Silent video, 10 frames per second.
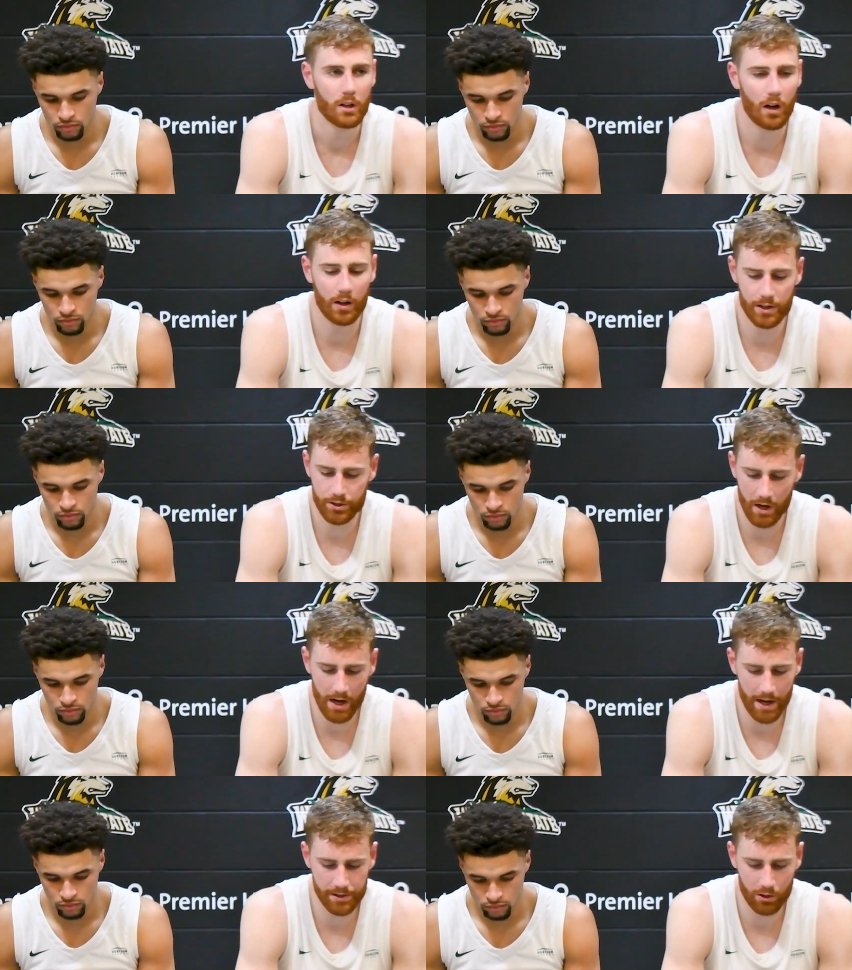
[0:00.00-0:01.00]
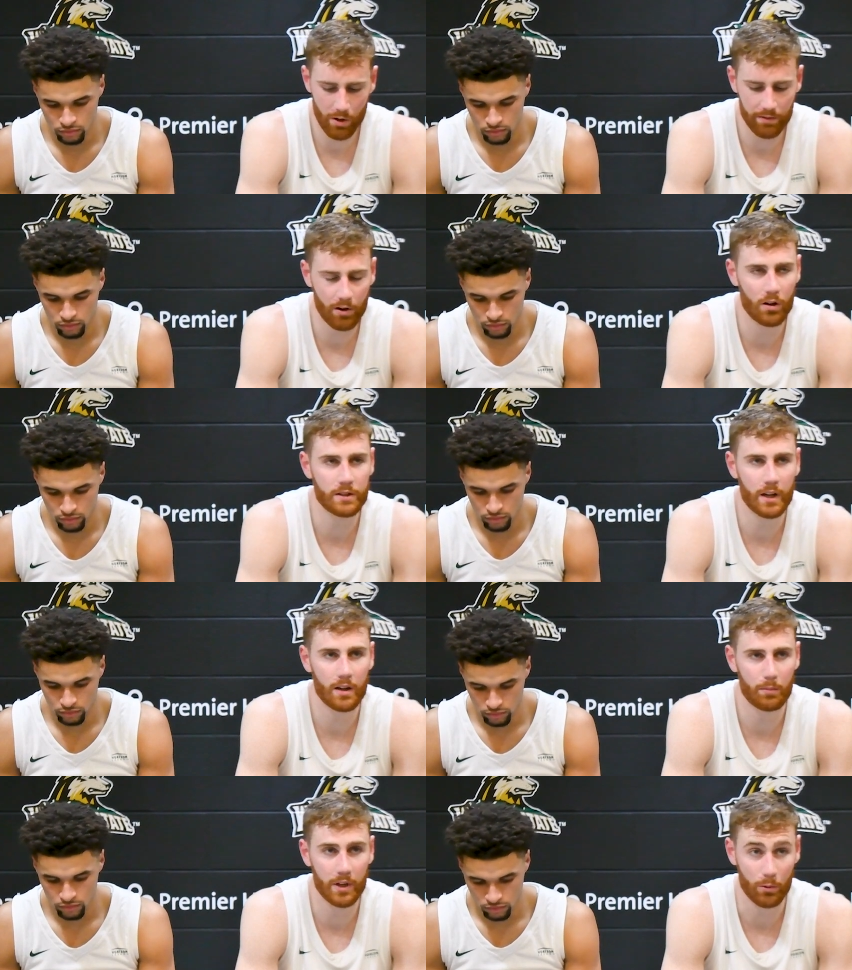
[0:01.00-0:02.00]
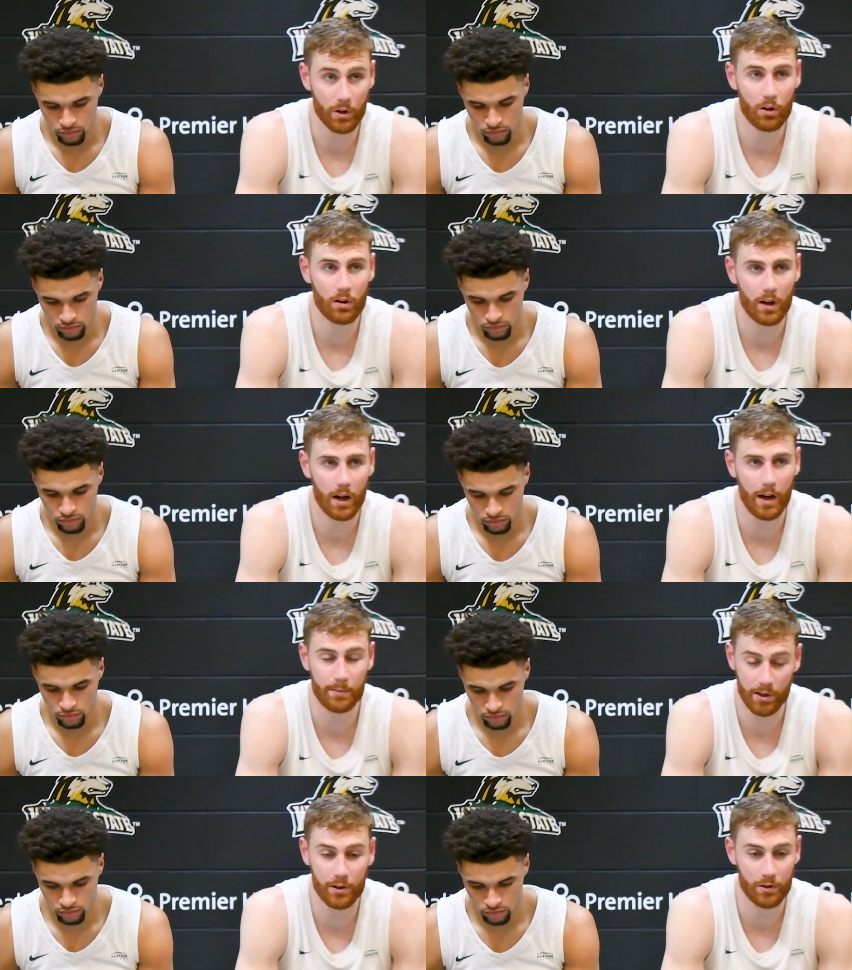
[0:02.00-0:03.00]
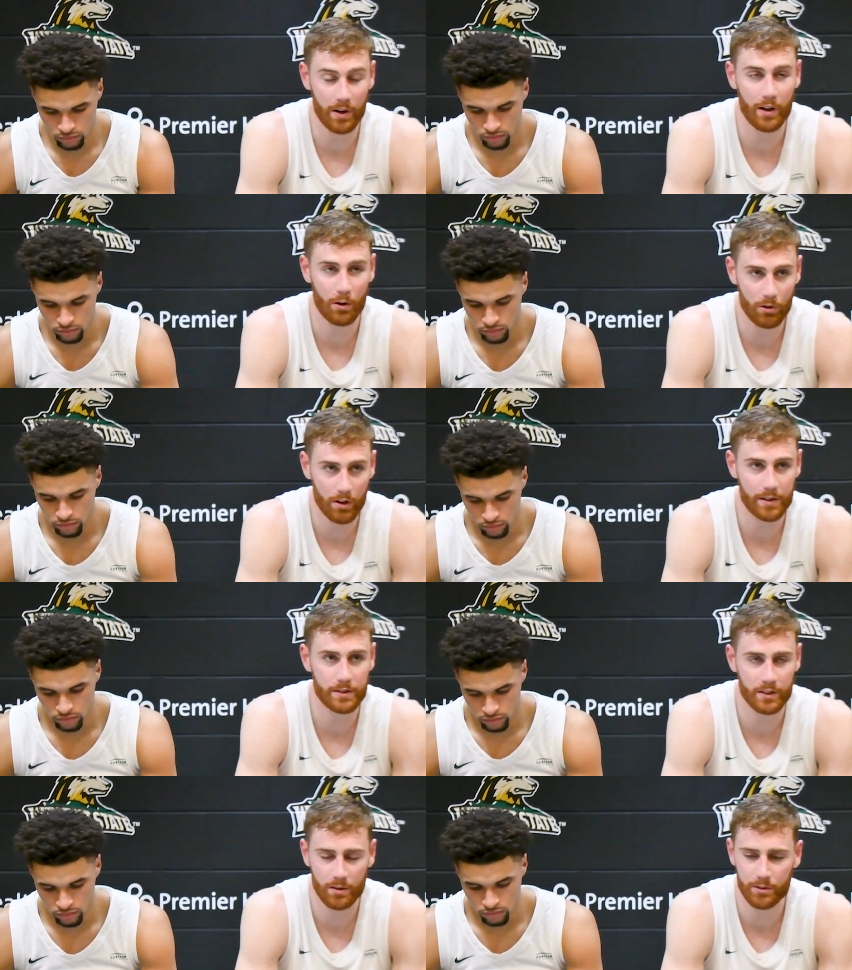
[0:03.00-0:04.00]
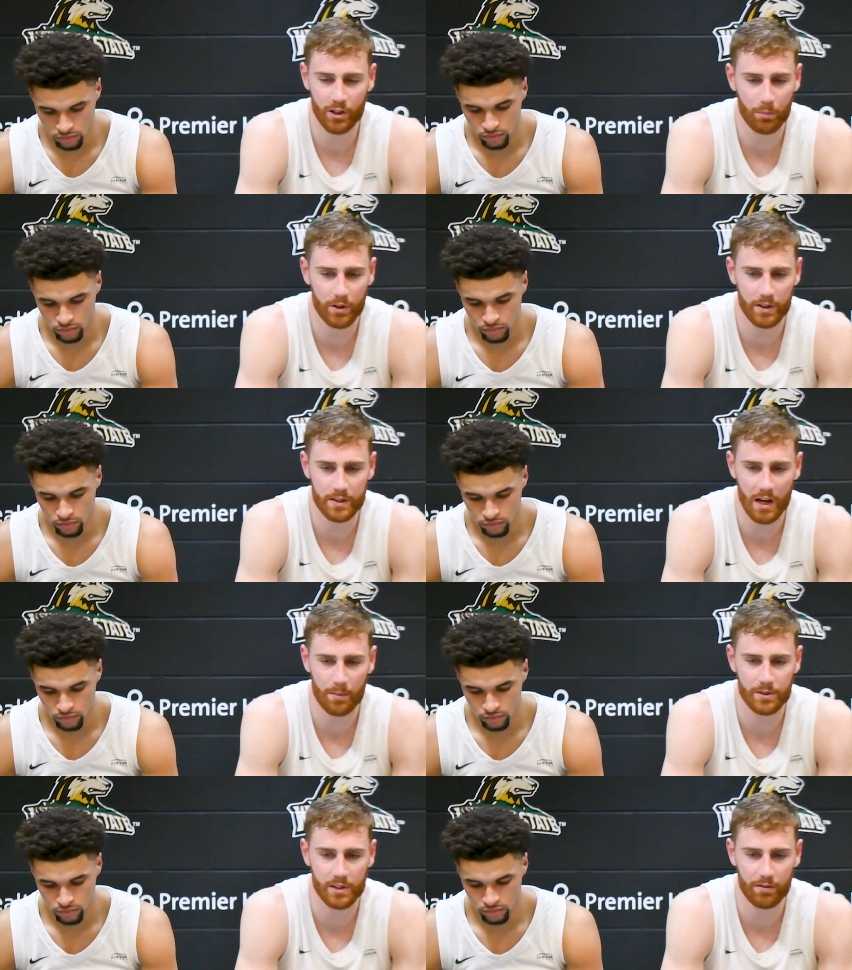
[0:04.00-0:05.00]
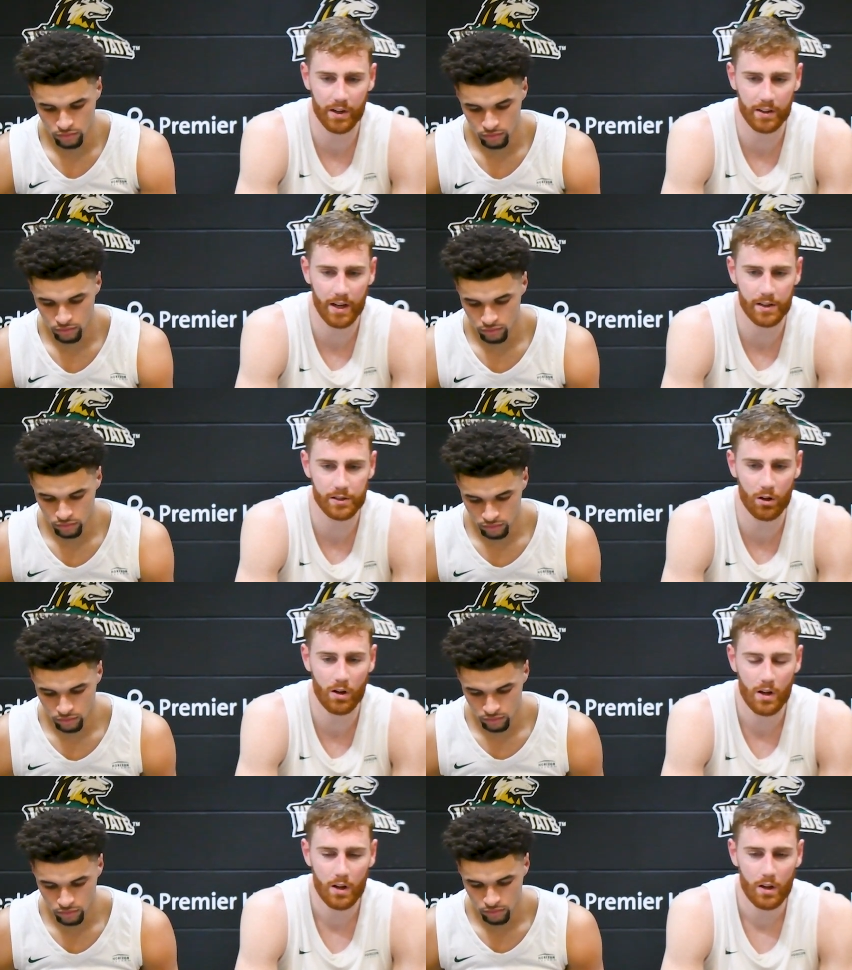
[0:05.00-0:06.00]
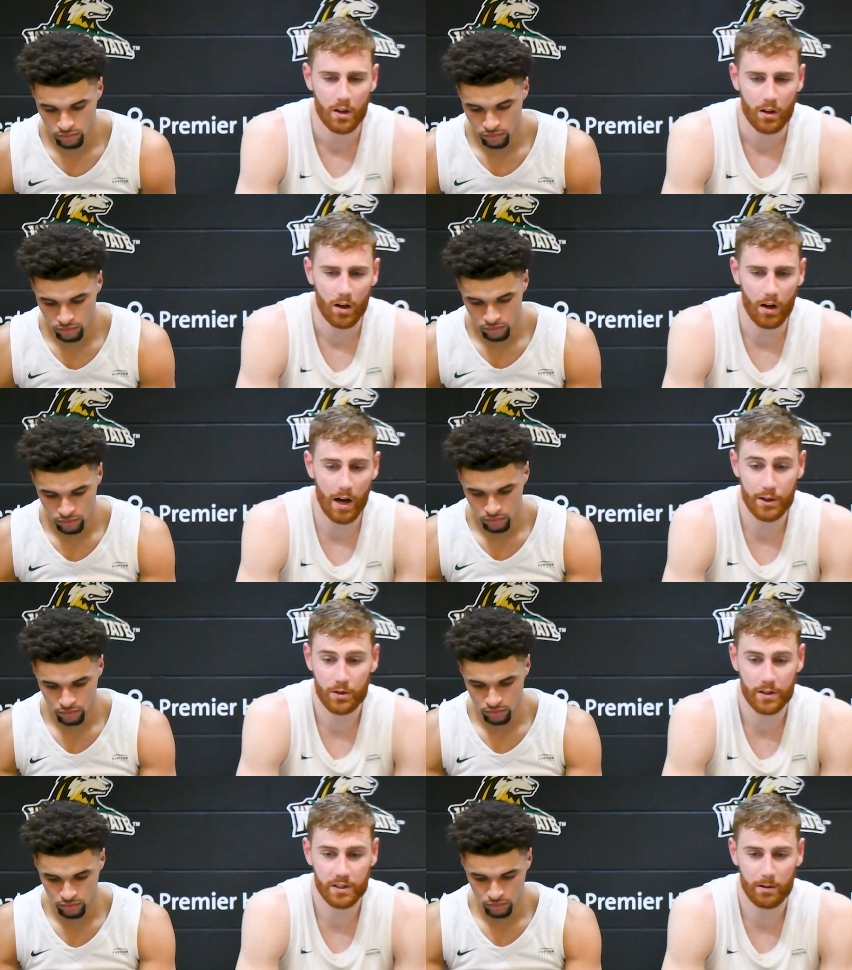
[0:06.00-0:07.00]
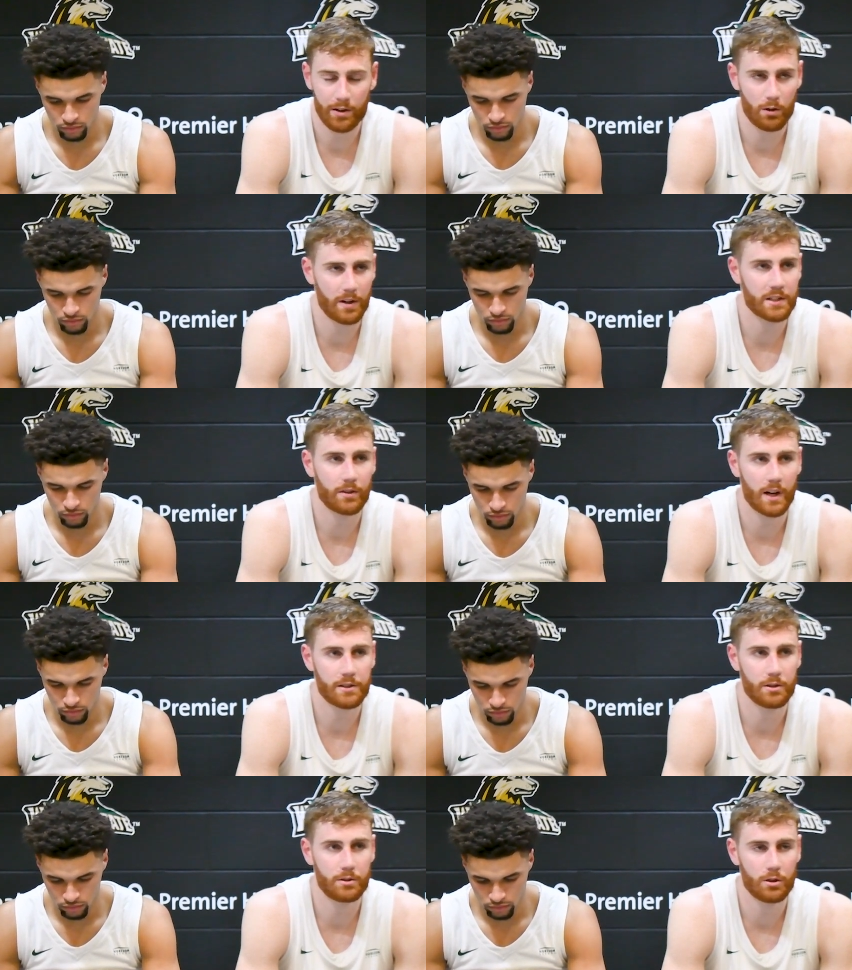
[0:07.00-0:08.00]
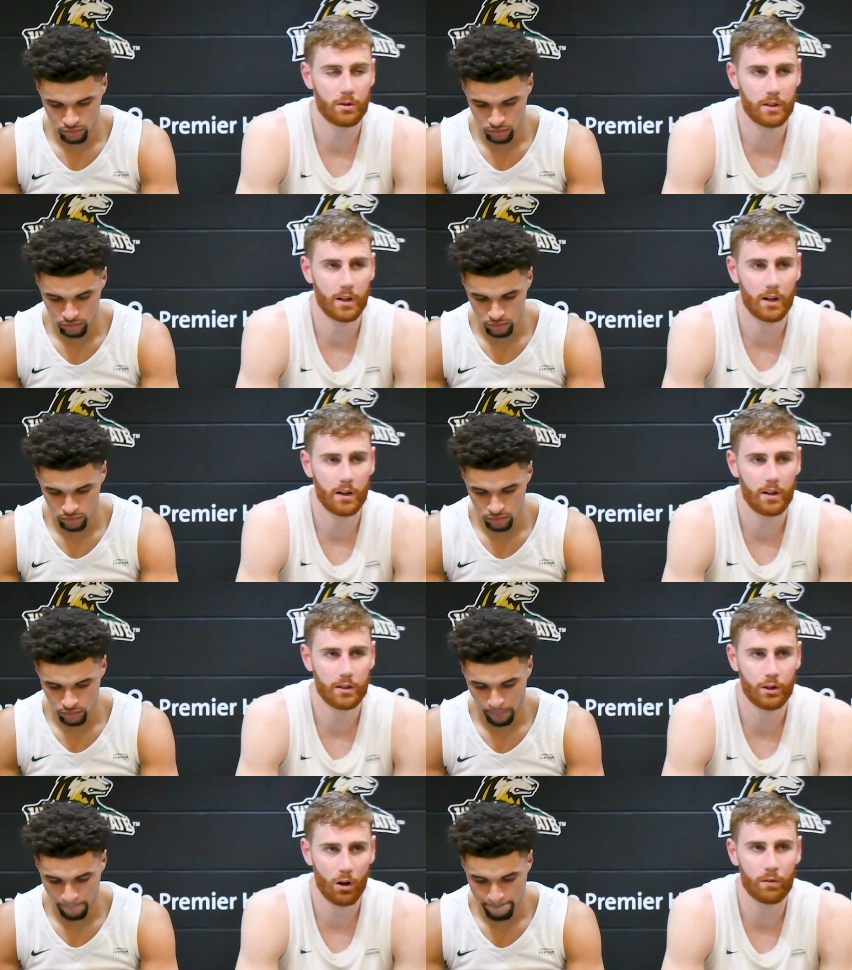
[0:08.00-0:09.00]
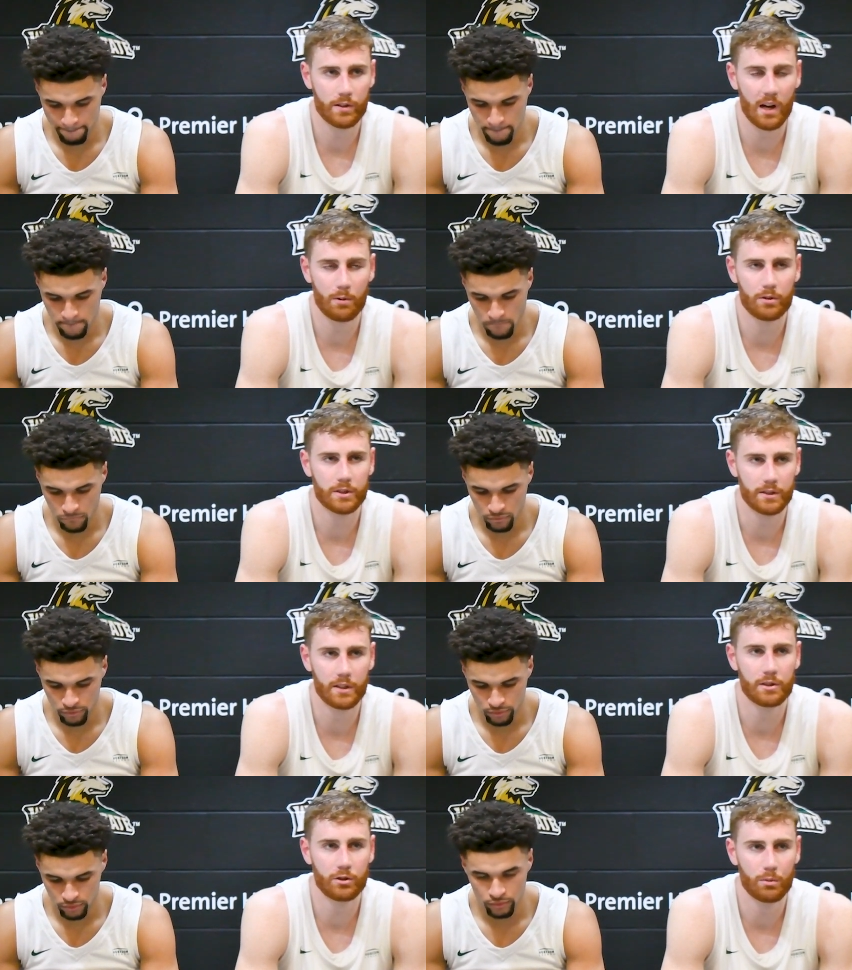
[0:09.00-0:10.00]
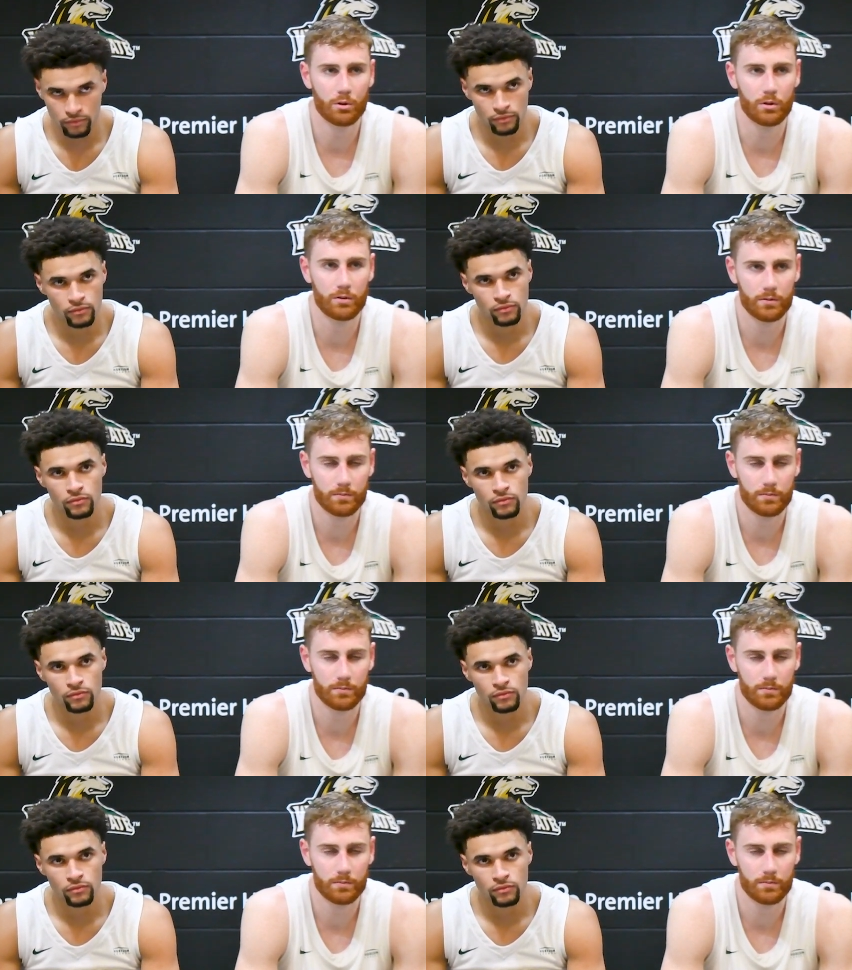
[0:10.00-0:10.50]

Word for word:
Speaker 1: Uh, his shot hasn't quite fallen yet, but it will. I'm telling you right now, it will. I've seen him, you know, put in the time and stuff like that. So uh, I trust him. I know the rest of the guys do too. And uh, you know, over time, he'll just continue to improve.